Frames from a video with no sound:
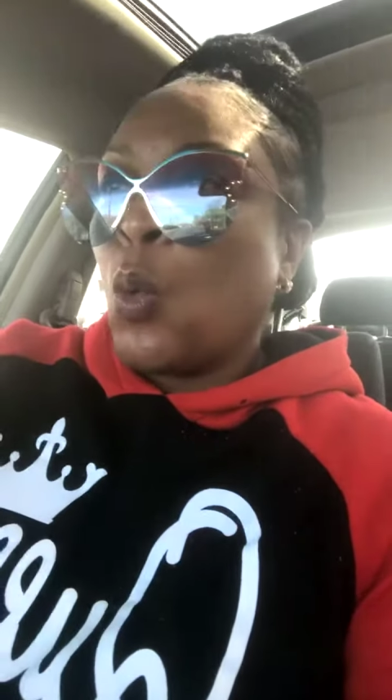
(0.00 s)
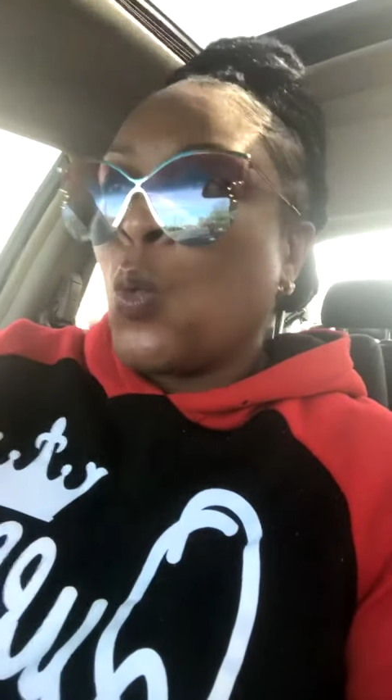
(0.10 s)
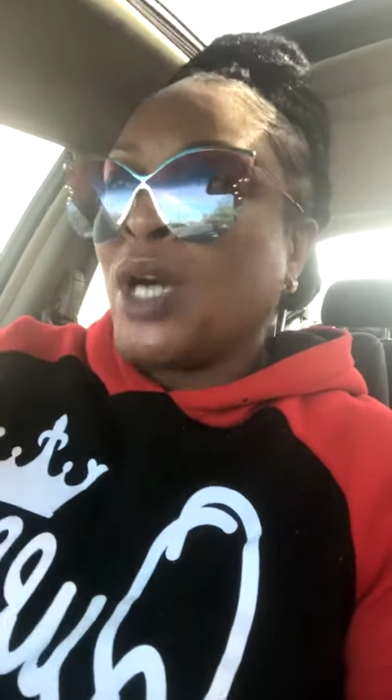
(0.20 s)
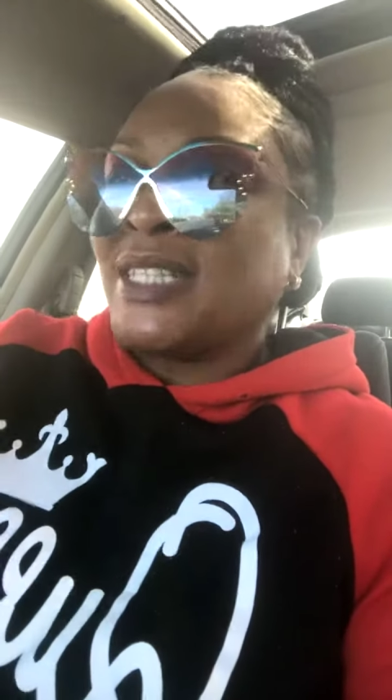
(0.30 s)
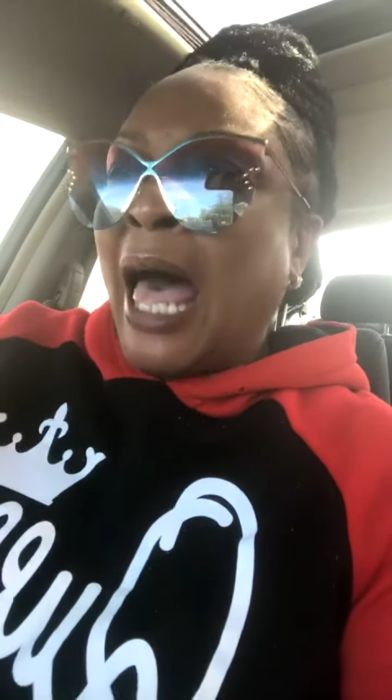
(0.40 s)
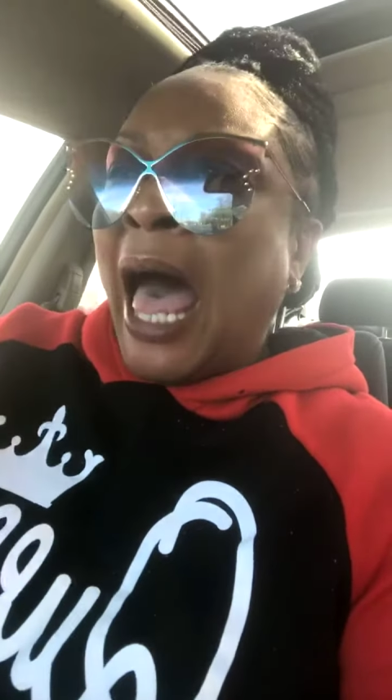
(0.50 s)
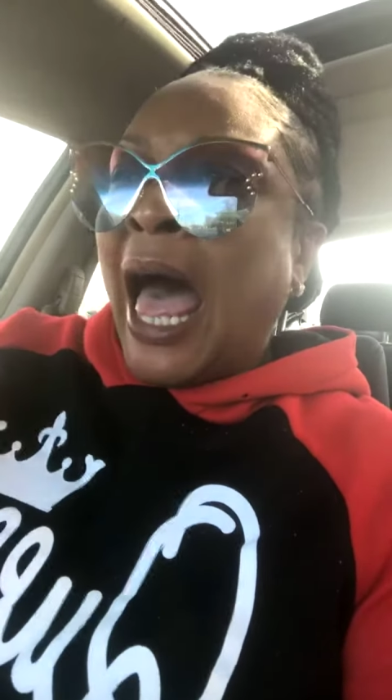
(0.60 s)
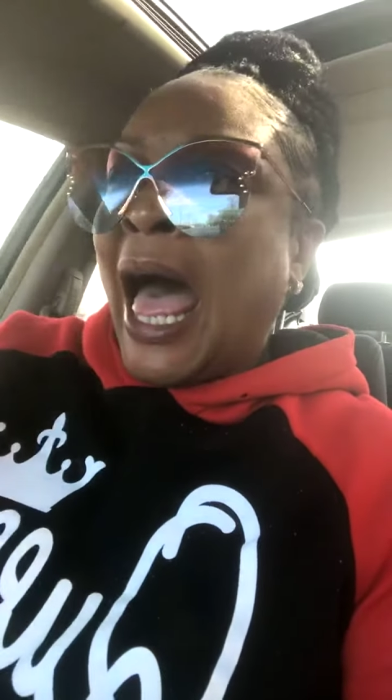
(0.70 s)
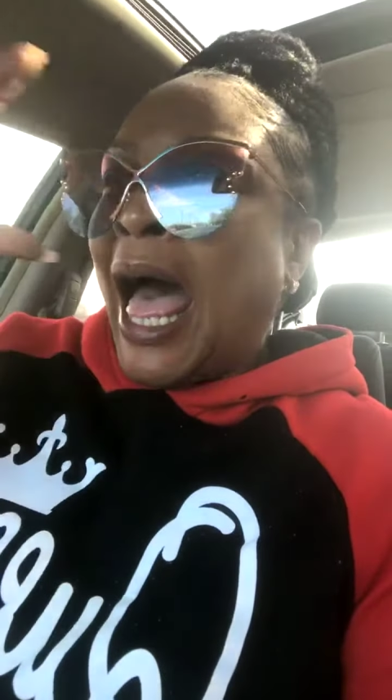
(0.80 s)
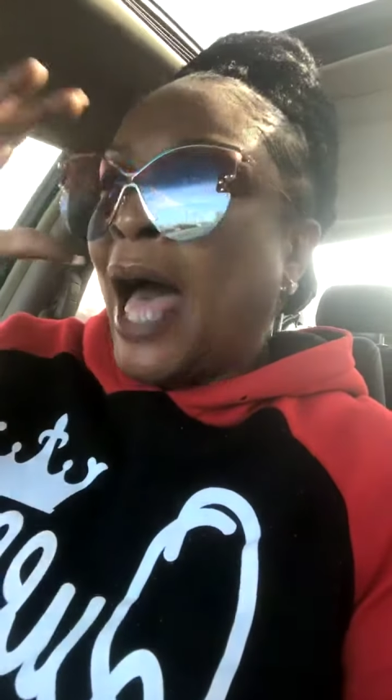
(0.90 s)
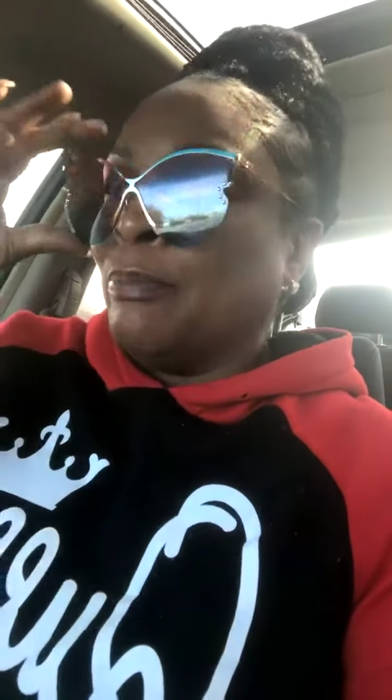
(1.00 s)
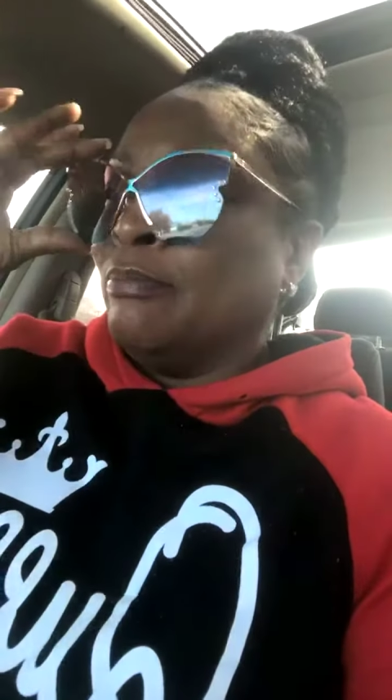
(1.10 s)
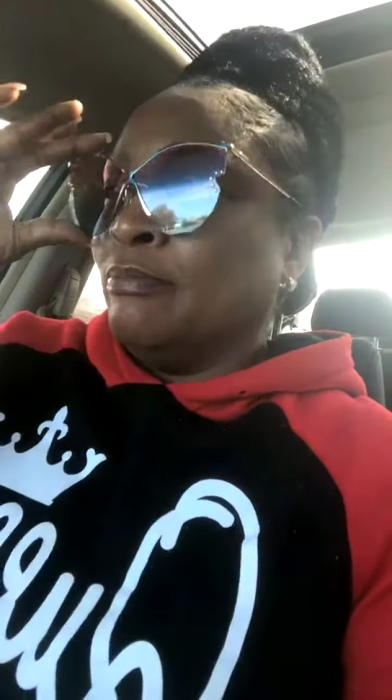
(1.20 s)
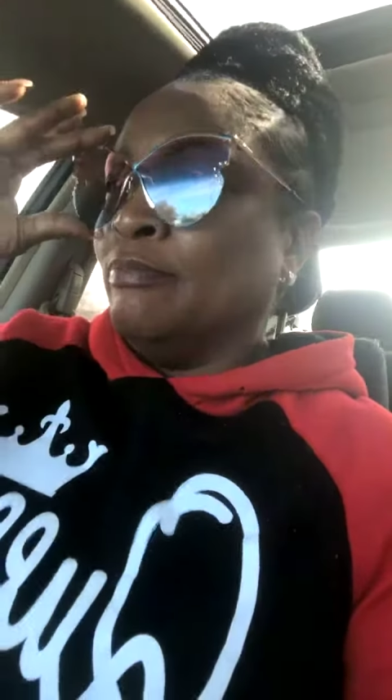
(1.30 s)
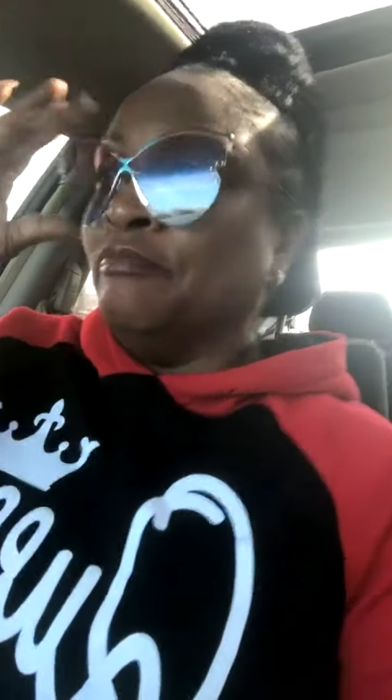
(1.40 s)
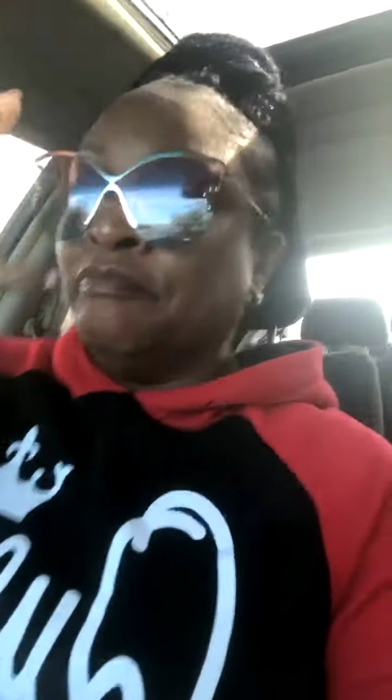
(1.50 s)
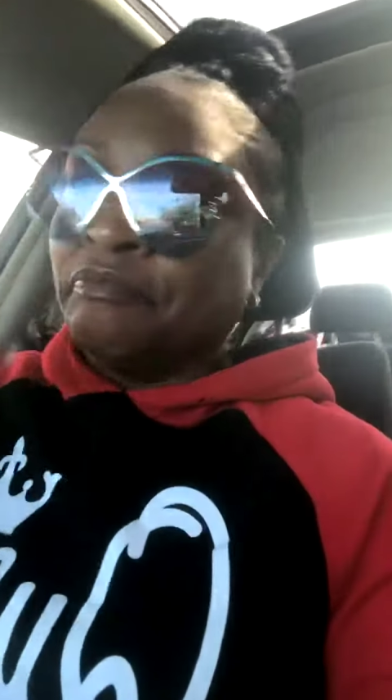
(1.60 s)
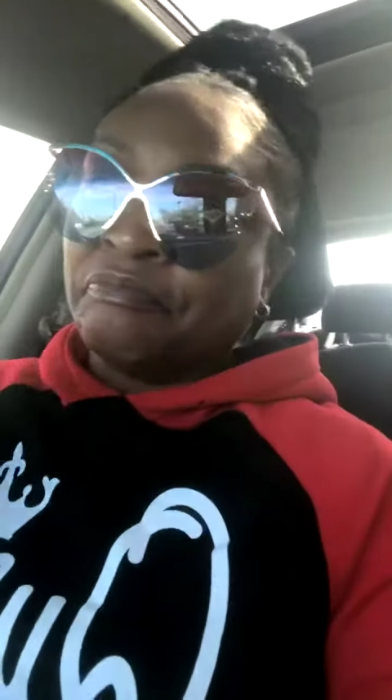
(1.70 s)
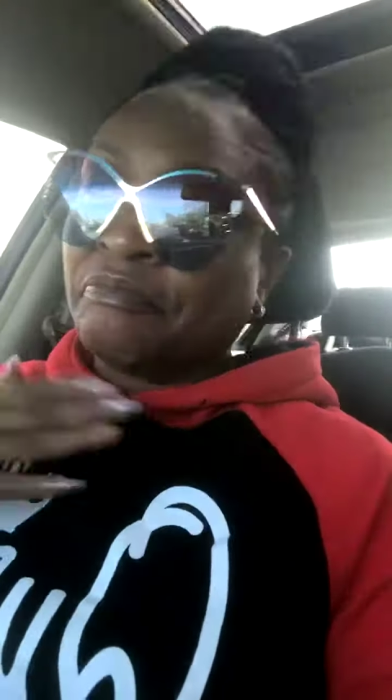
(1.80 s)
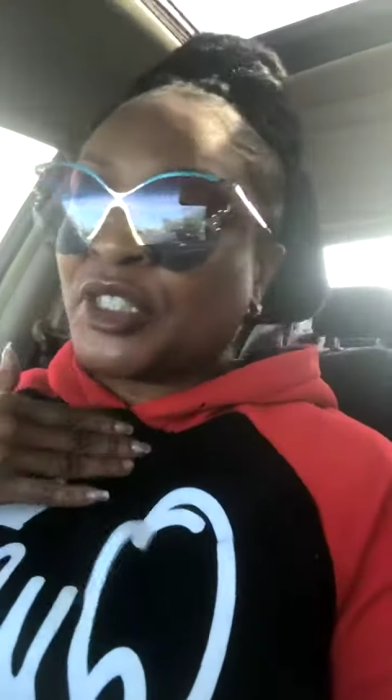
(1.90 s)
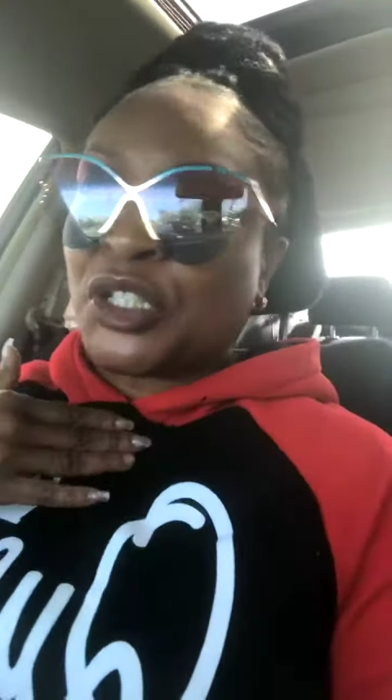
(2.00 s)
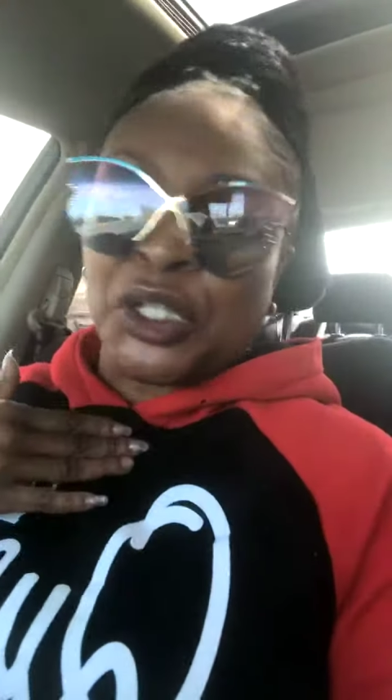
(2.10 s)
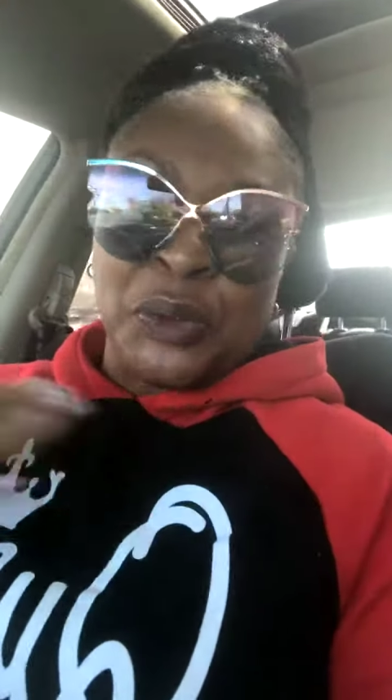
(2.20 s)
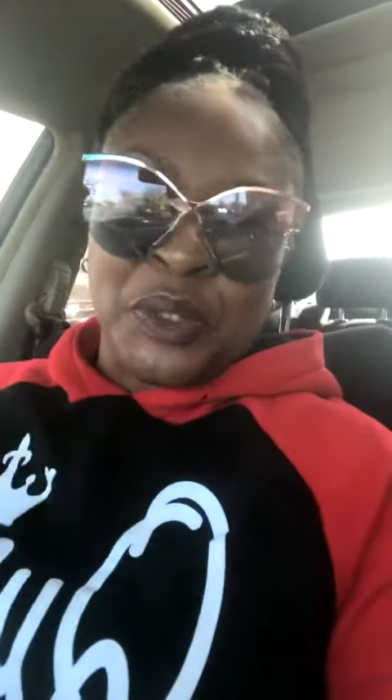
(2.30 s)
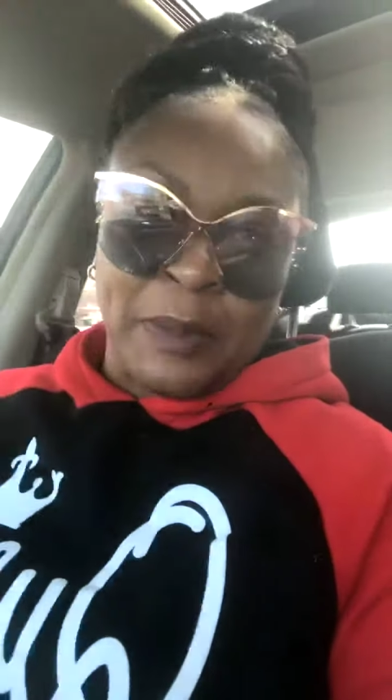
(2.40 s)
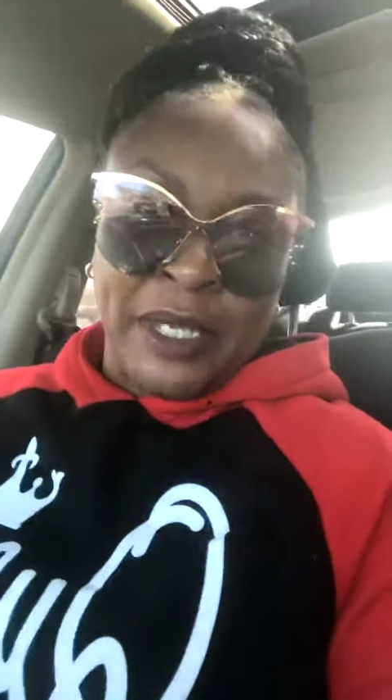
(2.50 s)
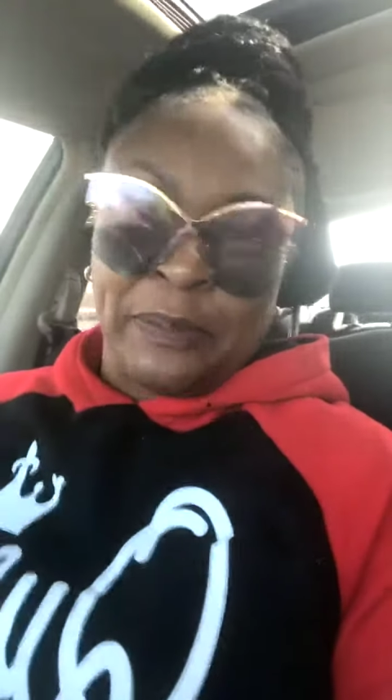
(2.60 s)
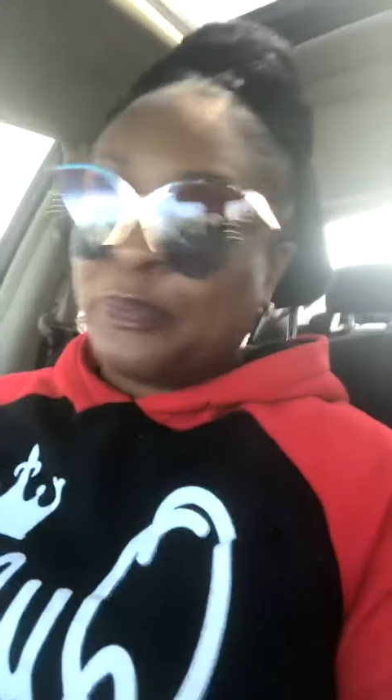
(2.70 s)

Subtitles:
What's up? Excuse me.